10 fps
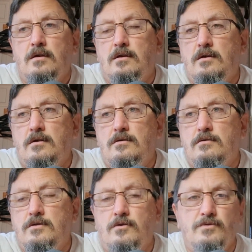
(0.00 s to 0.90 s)

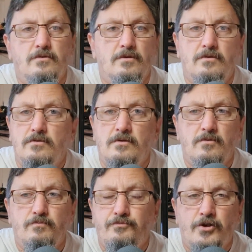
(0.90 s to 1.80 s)
The
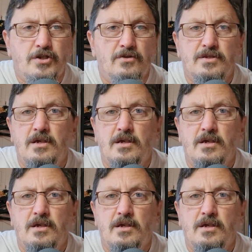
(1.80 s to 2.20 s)
brushing under